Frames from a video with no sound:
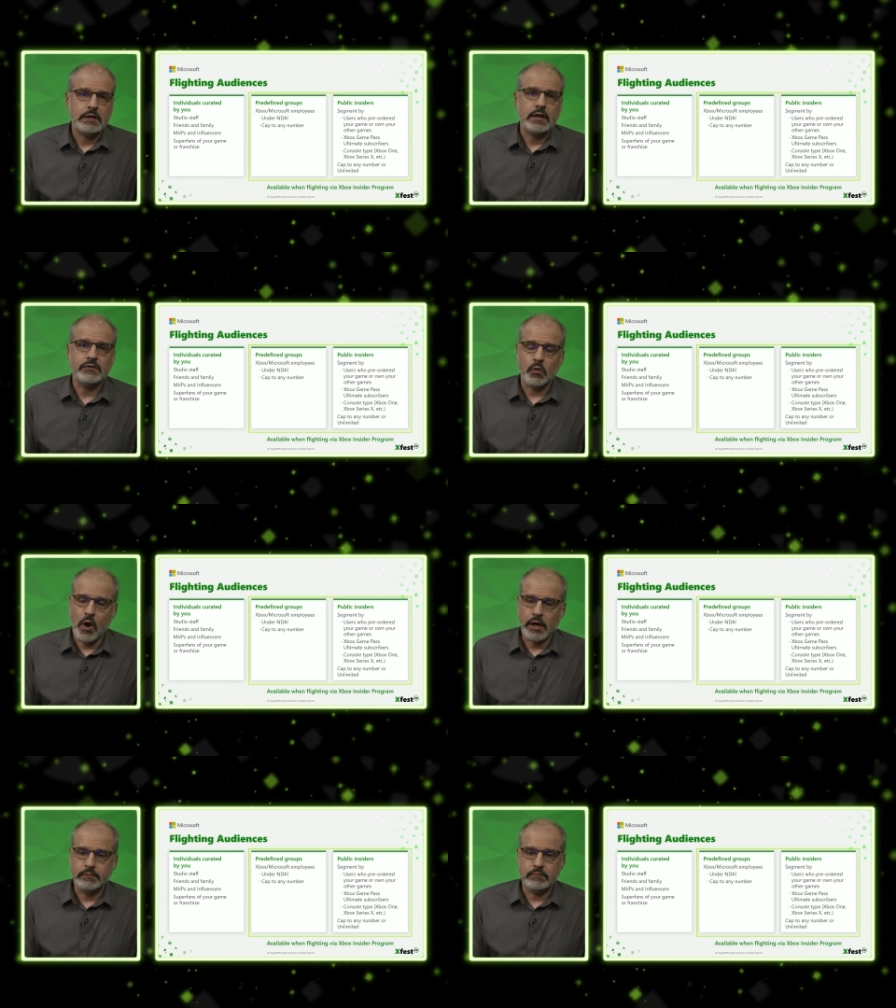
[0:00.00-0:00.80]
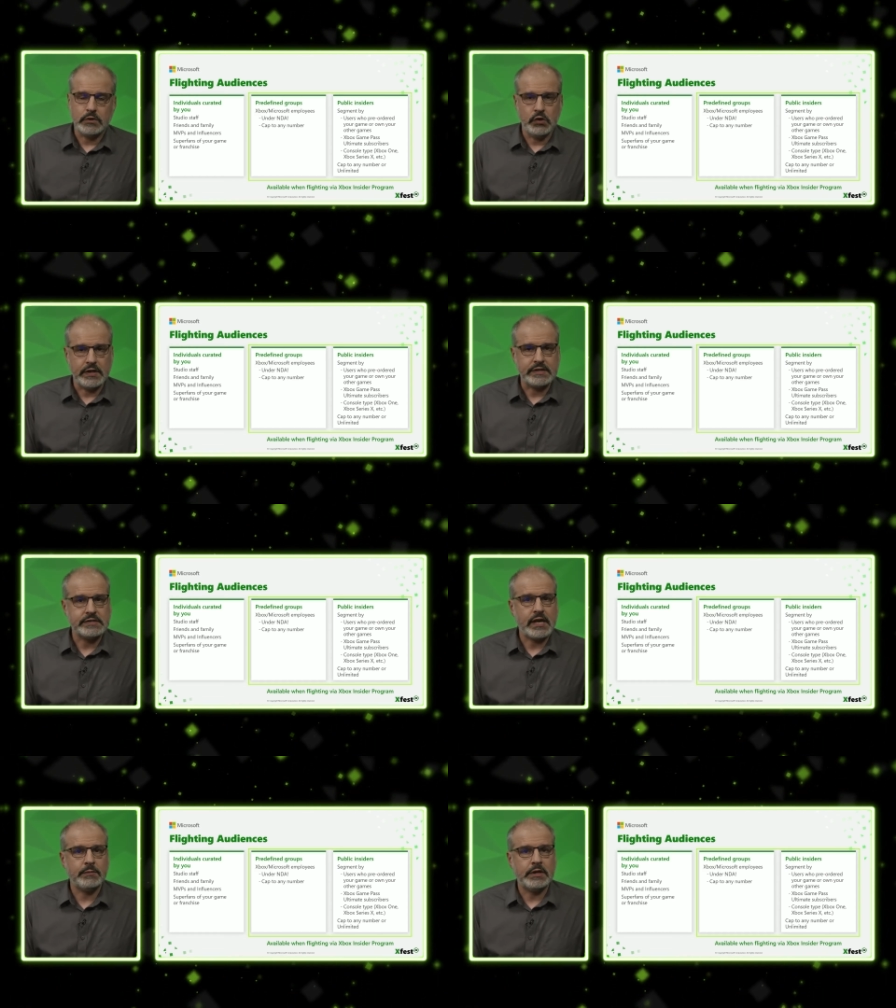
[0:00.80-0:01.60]
If you want, you can
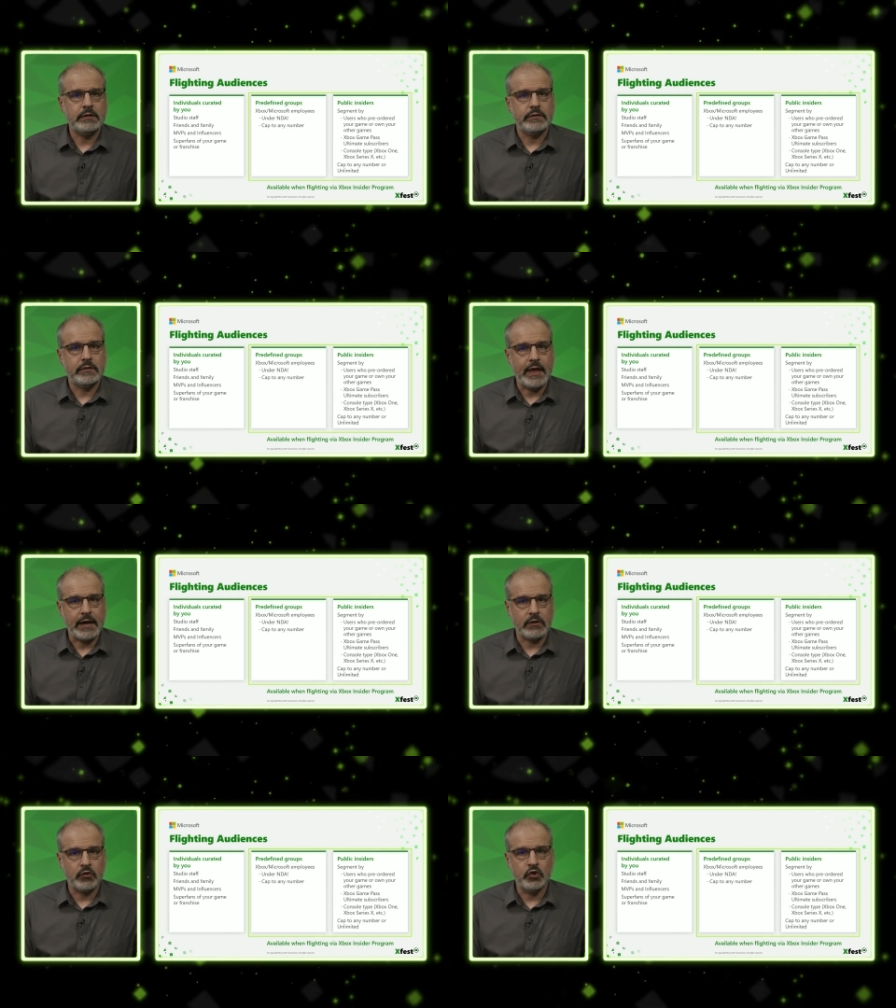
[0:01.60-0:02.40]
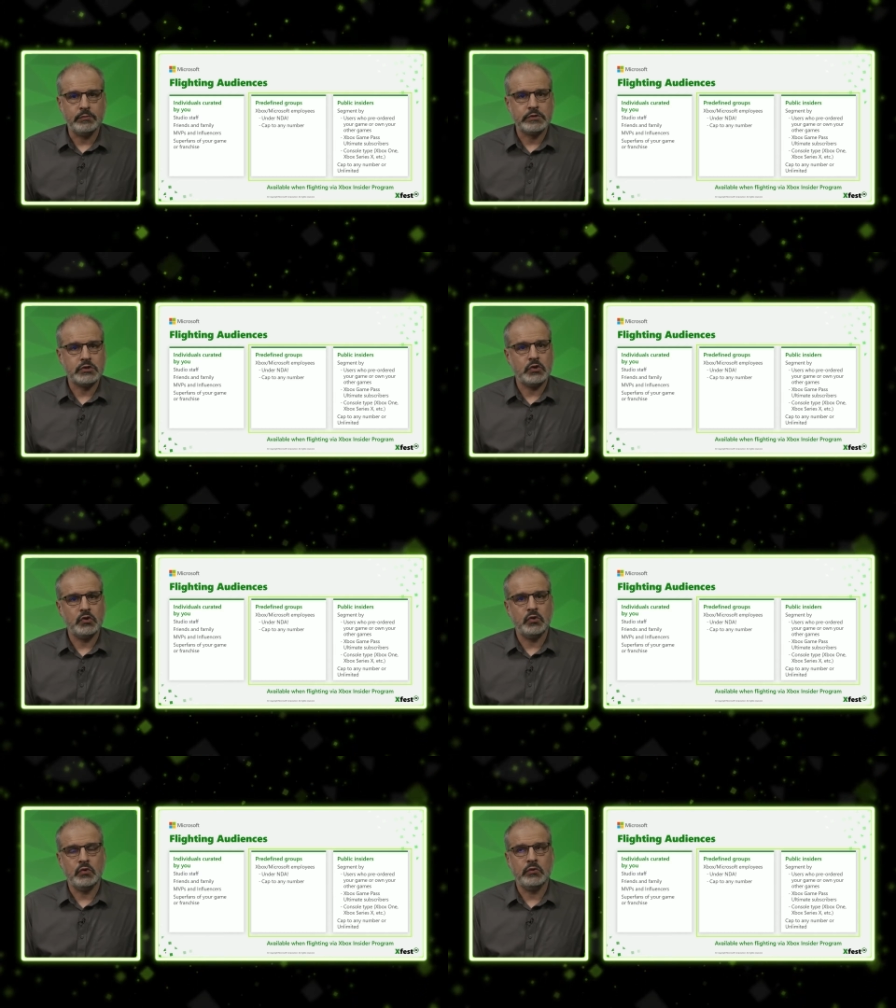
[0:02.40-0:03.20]
segment that group
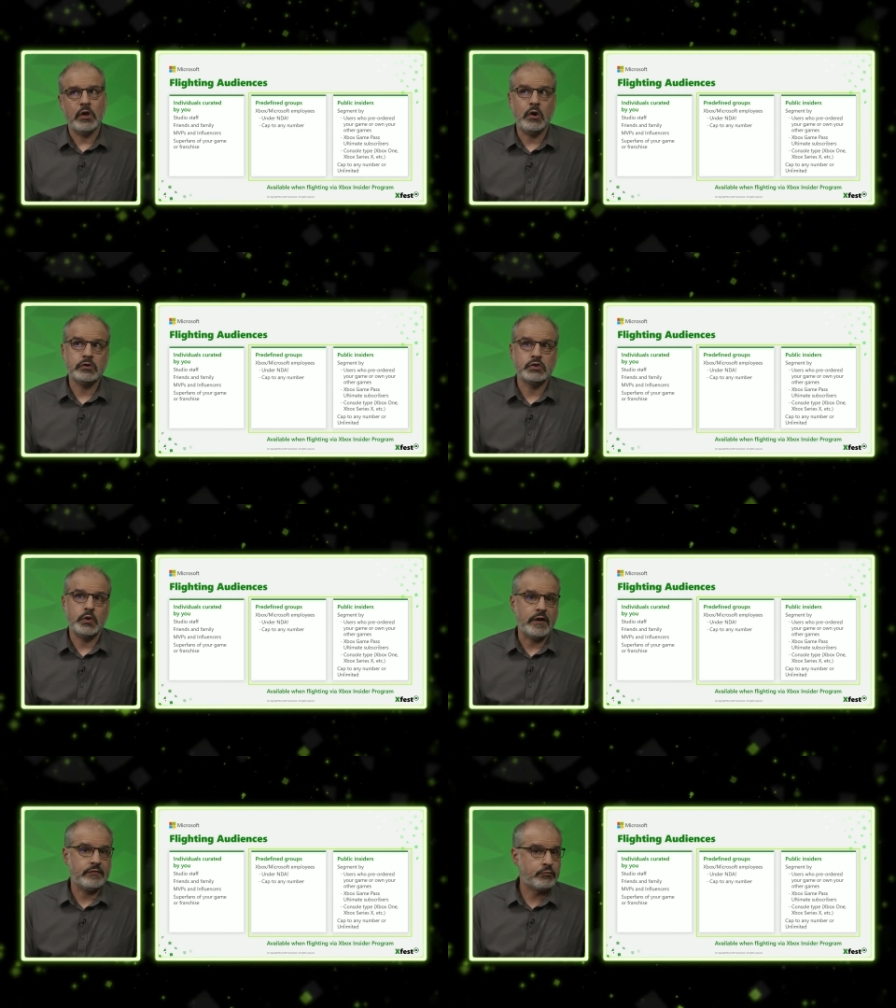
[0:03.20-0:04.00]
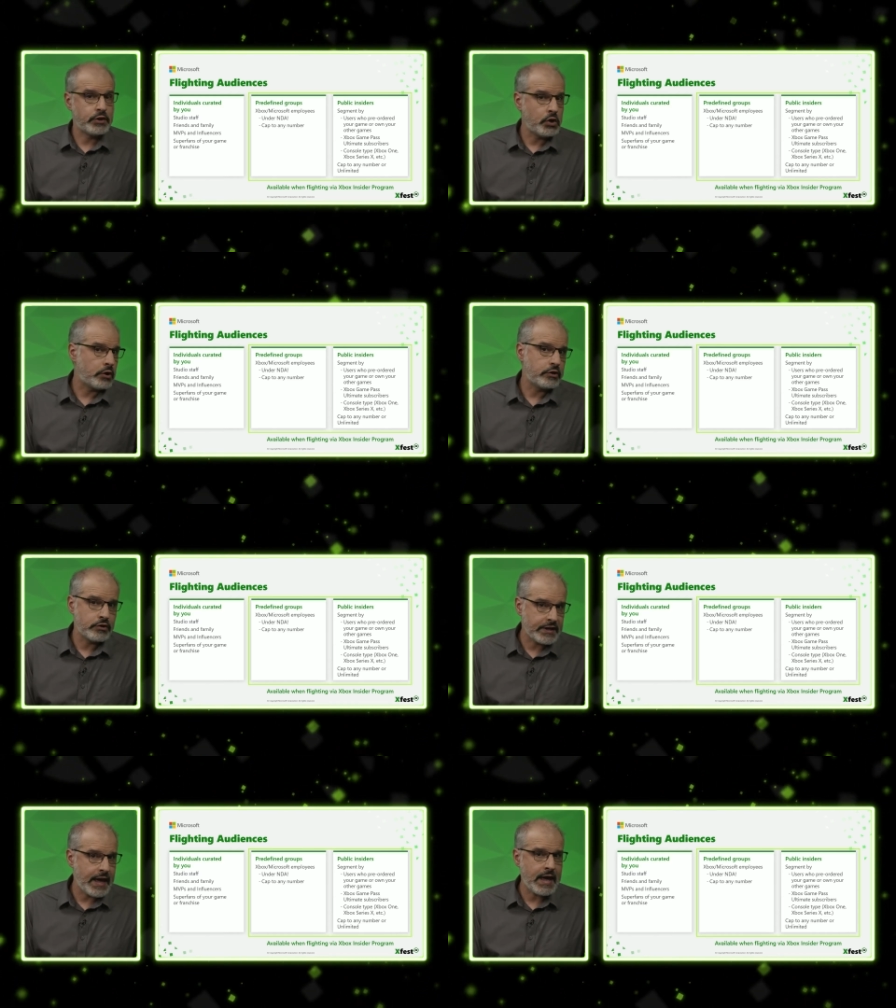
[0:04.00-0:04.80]
to those who have pre ordered your
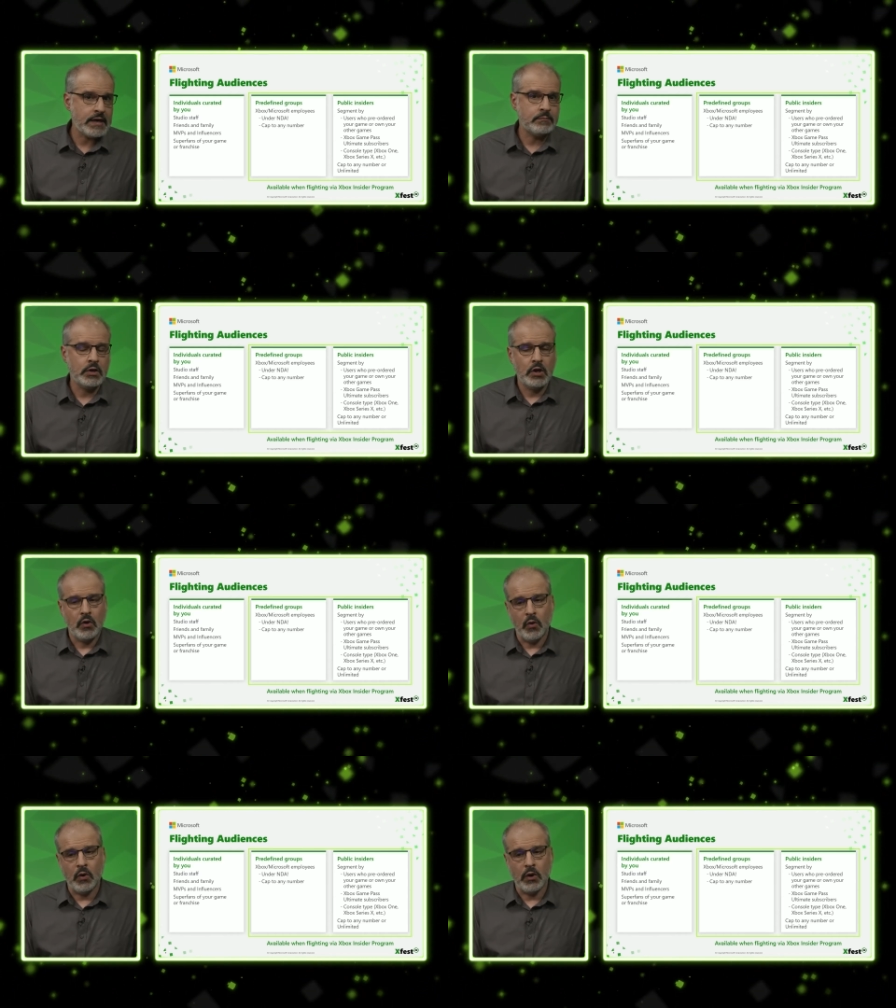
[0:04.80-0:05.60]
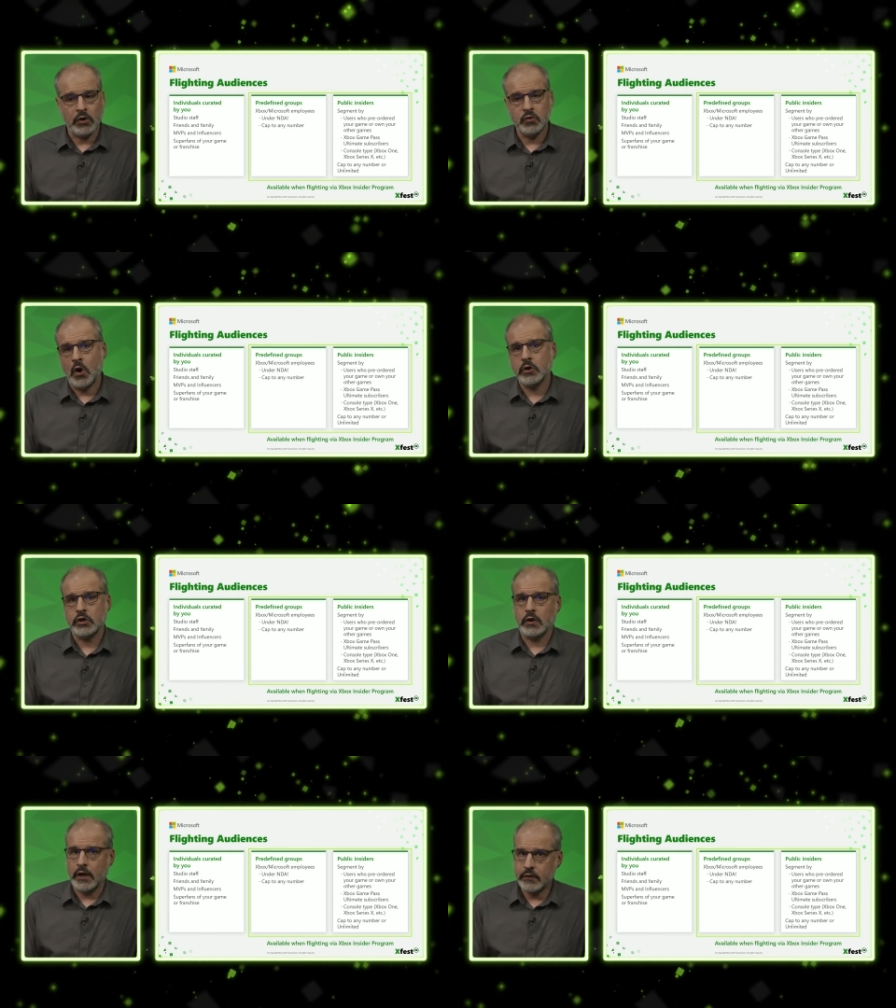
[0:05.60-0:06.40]
game or who own
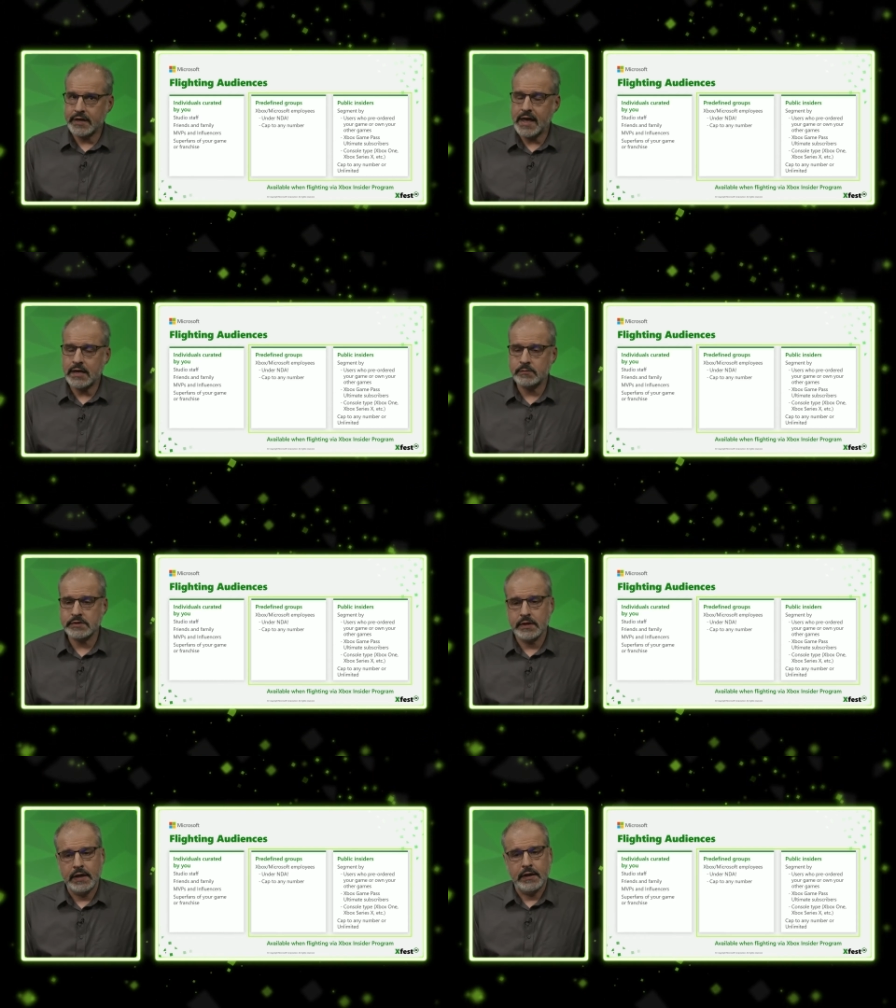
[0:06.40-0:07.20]
your other games.